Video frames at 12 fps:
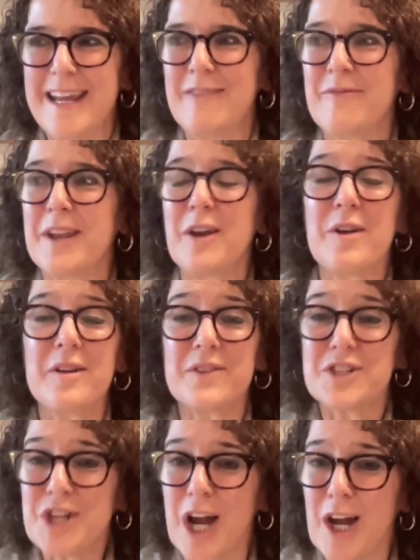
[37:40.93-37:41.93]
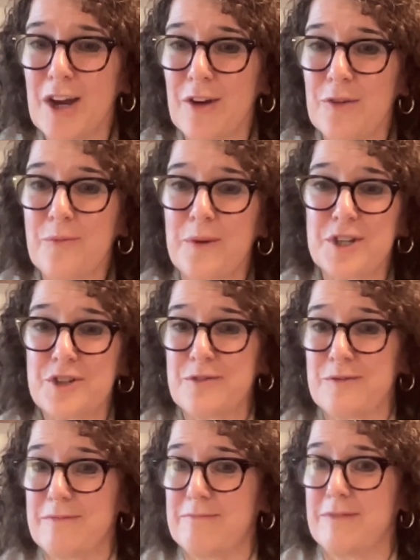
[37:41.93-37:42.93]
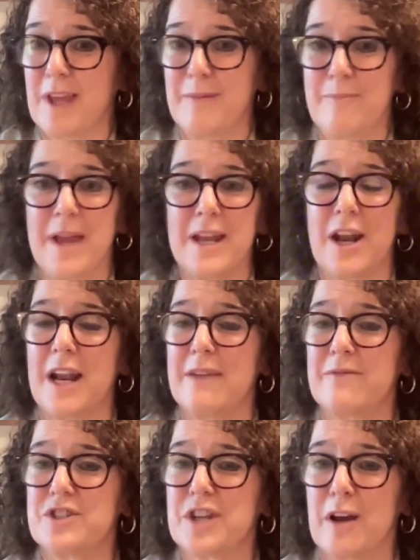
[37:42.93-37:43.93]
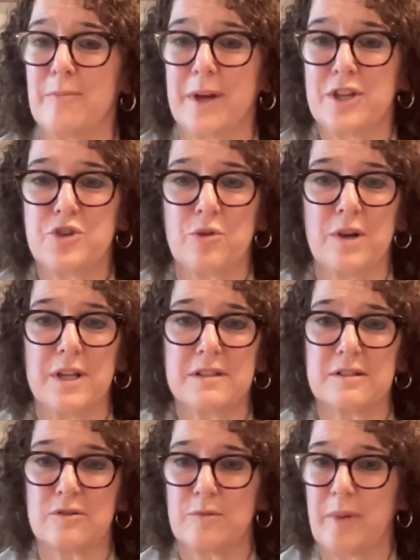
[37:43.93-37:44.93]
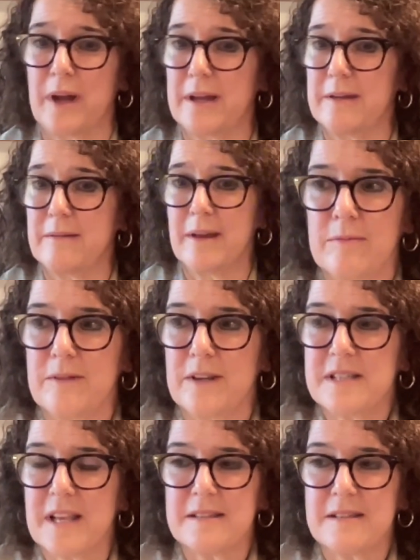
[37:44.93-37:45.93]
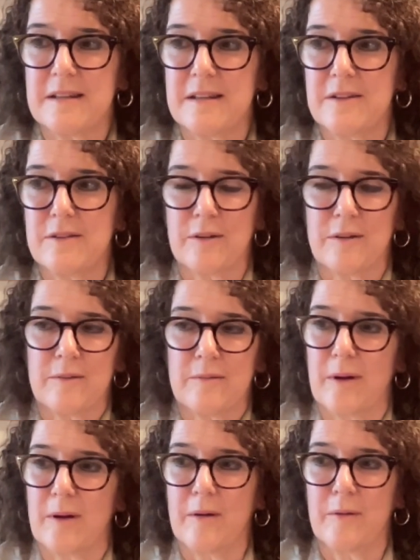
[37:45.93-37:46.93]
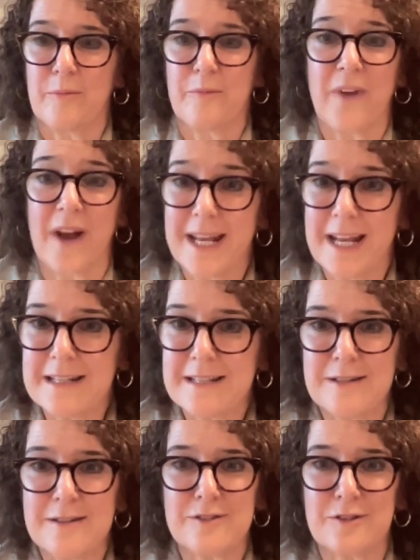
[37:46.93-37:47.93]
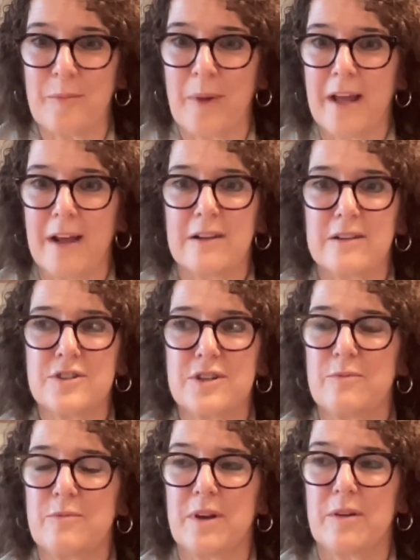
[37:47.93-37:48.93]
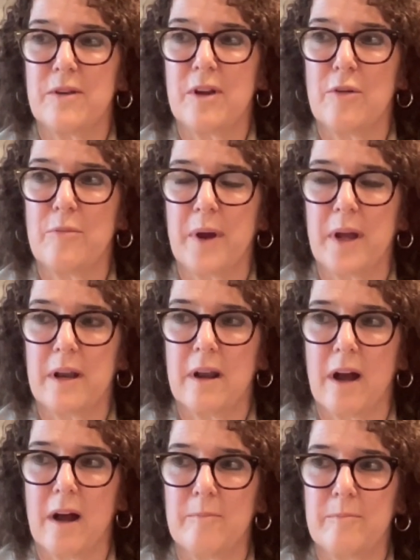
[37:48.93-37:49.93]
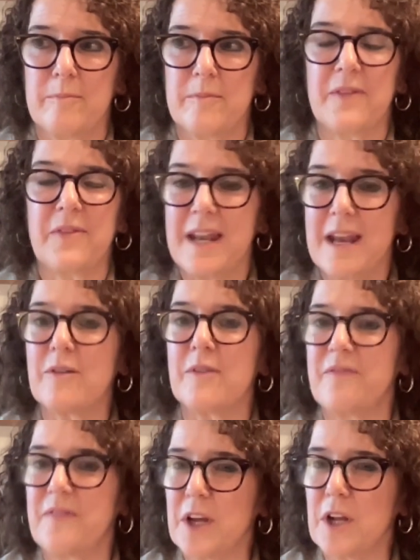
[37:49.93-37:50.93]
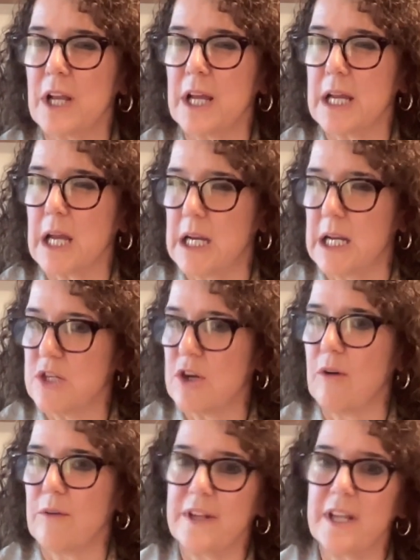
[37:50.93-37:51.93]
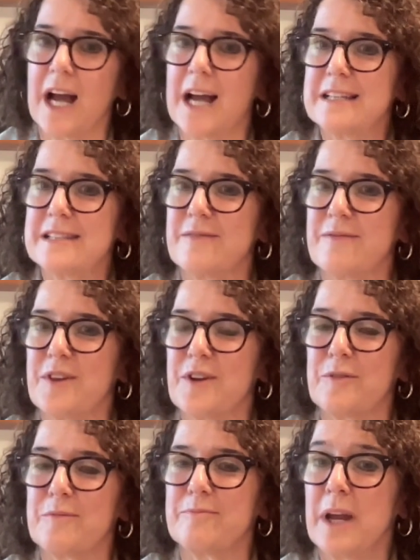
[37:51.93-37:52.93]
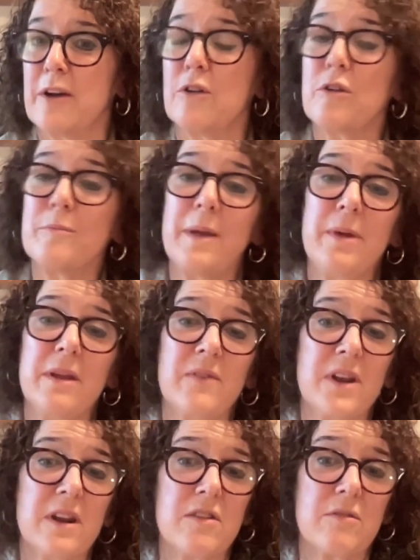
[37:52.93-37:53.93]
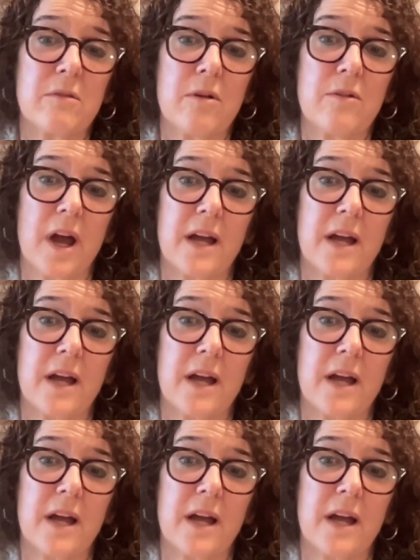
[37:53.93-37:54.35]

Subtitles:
If they don't have a child, which they may not have a child by choice or by necessity or finances or biology, we don't know, but that they never feel like an adult in the eyes of their parent or maybe even in their own